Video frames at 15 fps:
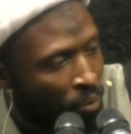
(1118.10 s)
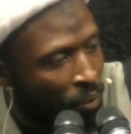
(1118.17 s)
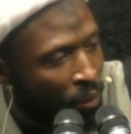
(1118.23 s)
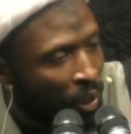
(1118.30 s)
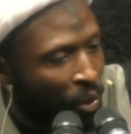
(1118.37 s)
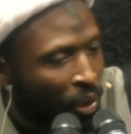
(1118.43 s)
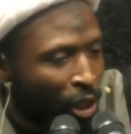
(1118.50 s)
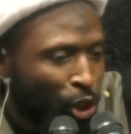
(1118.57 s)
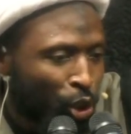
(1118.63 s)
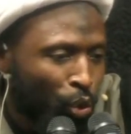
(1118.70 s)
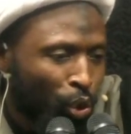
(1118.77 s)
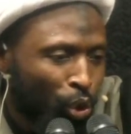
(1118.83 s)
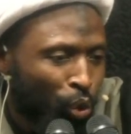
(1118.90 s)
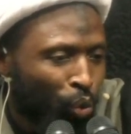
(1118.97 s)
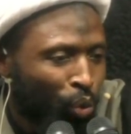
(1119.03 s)
Now let's
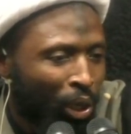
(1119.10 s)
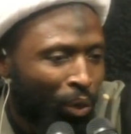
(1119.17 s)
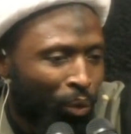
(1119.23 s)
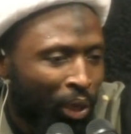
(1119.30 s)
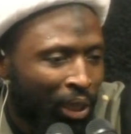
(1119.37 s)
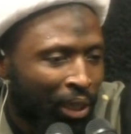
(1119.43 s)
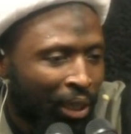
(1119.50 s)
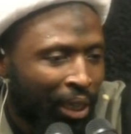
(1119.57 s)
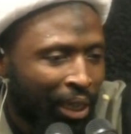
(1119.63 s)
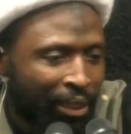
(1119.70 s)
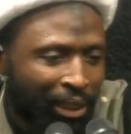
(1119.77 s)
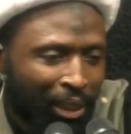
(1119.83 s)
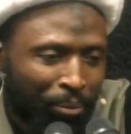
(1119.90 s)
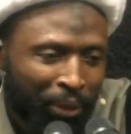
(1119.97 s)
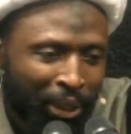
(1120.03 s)
go through our
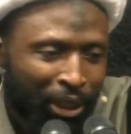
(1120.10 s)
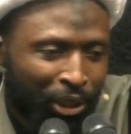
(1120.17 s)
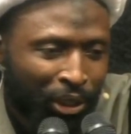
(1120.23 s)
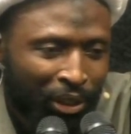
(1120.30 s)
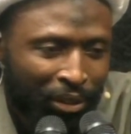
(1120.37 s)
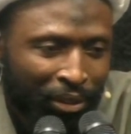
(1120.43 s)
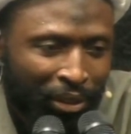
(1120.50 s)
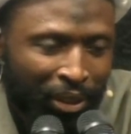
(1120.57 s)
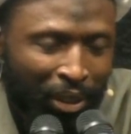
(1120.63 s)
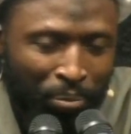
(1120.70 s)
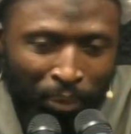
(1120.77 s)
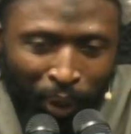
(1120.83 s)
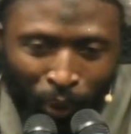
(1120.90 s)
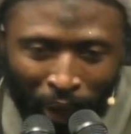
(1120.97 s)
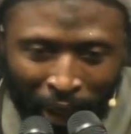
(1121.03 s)
examination.
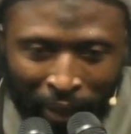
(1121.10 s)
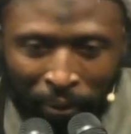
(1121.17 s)
Number one,